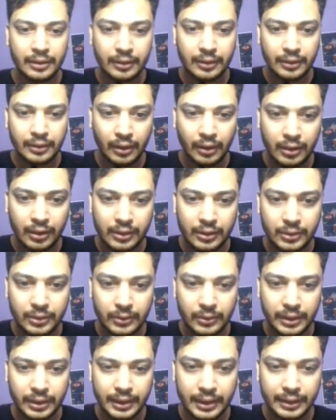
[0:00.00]

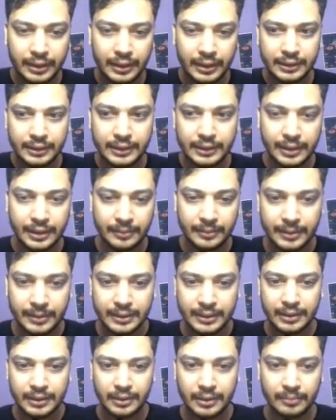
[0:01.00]
also let's give it
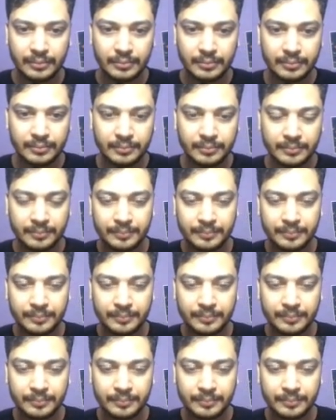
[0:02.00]
some